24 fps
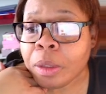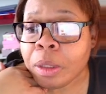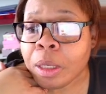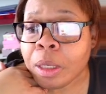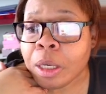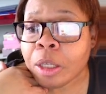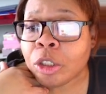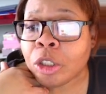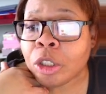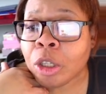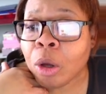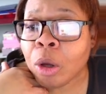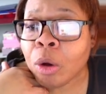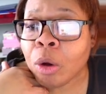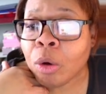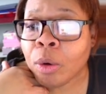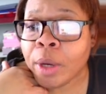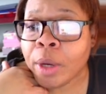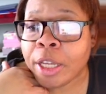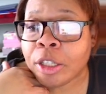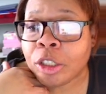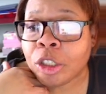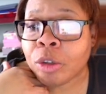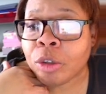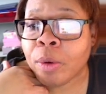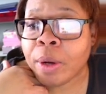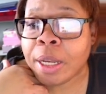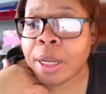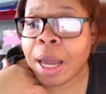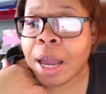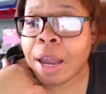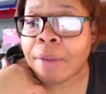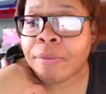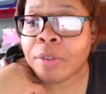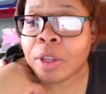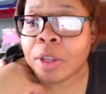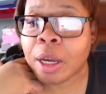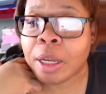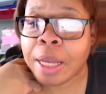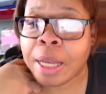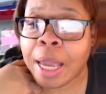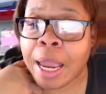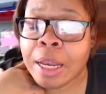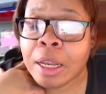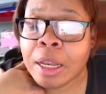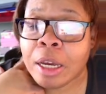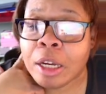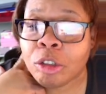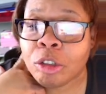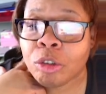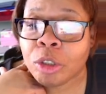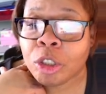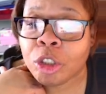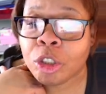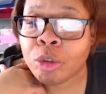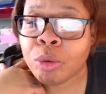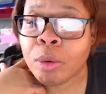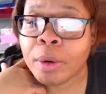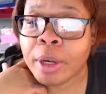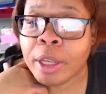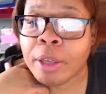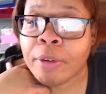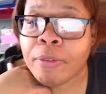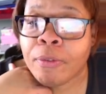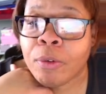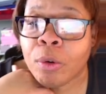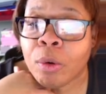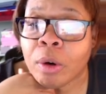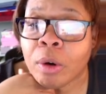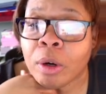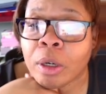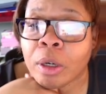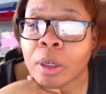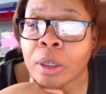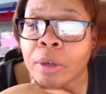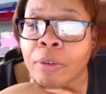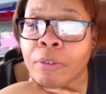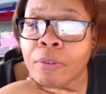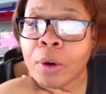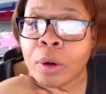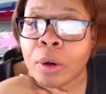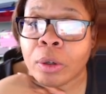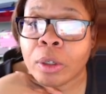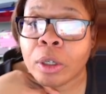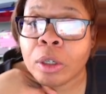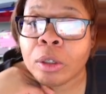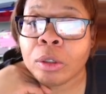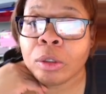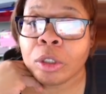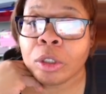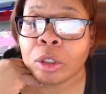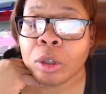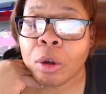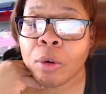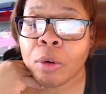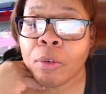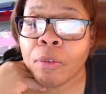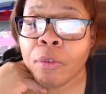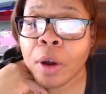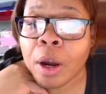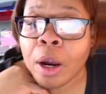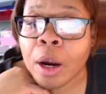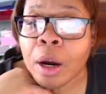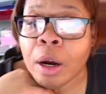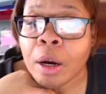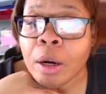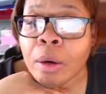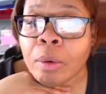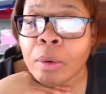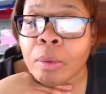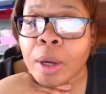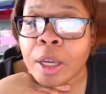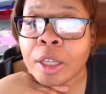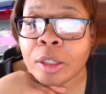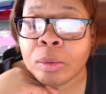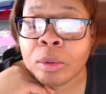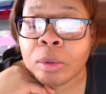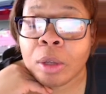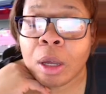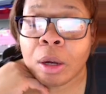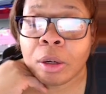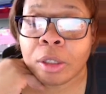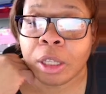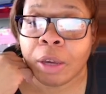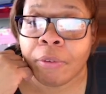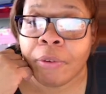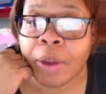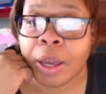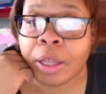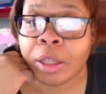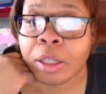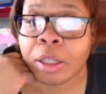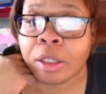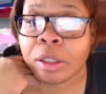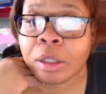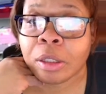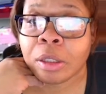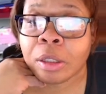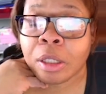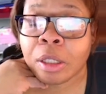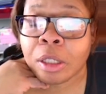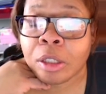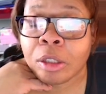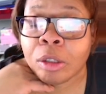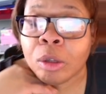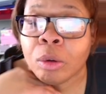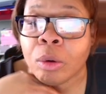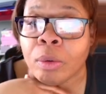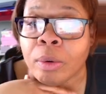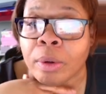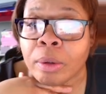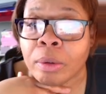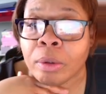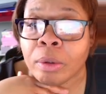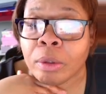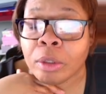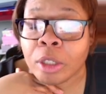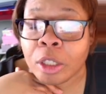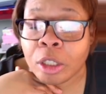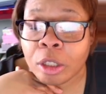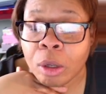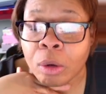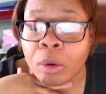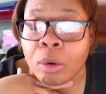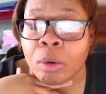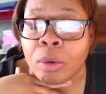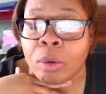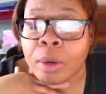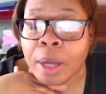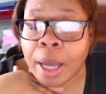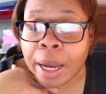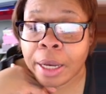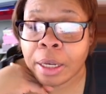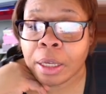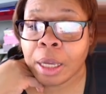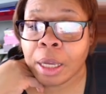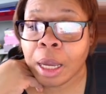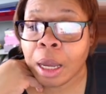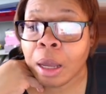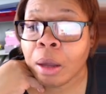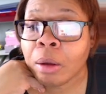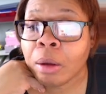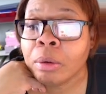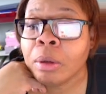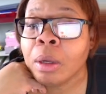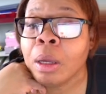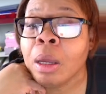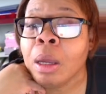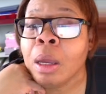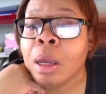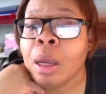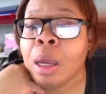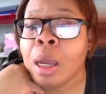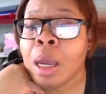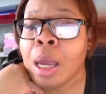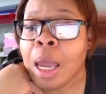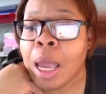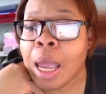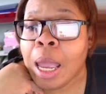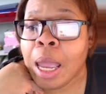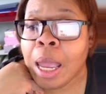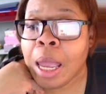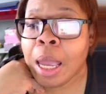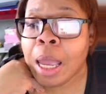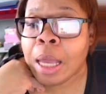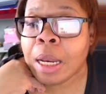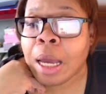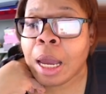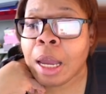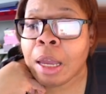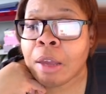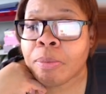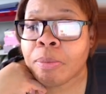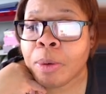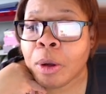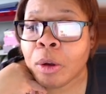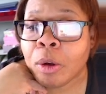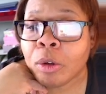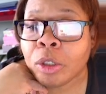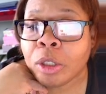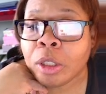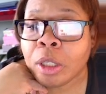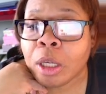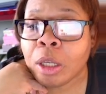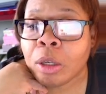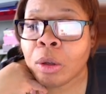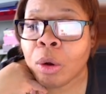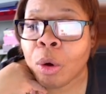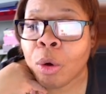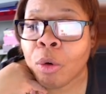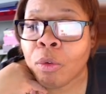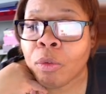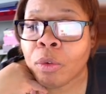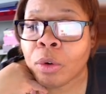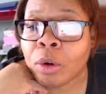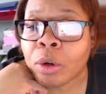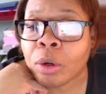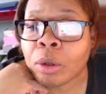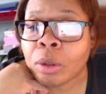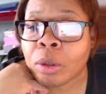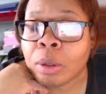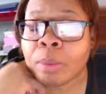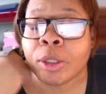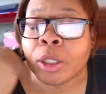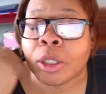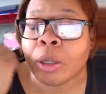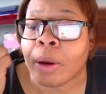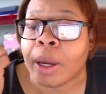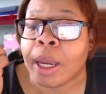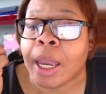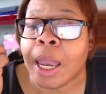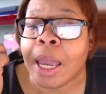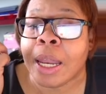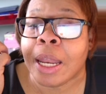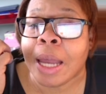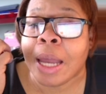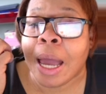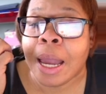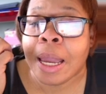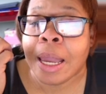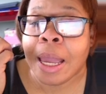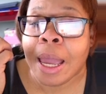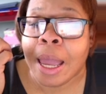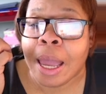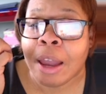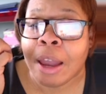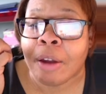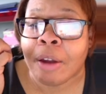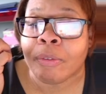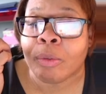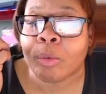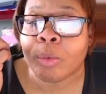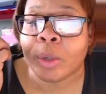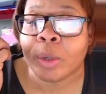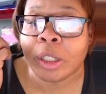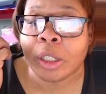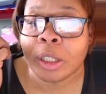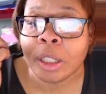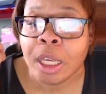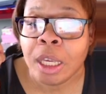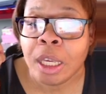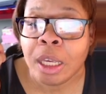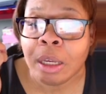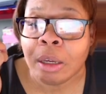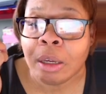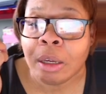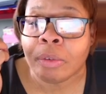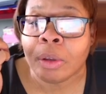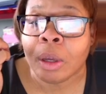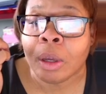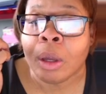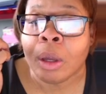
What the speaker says: So it's showing that I've done 824 photos so far, as long as I've had this local guide account. And I have posted over, I'm sorry, and I have received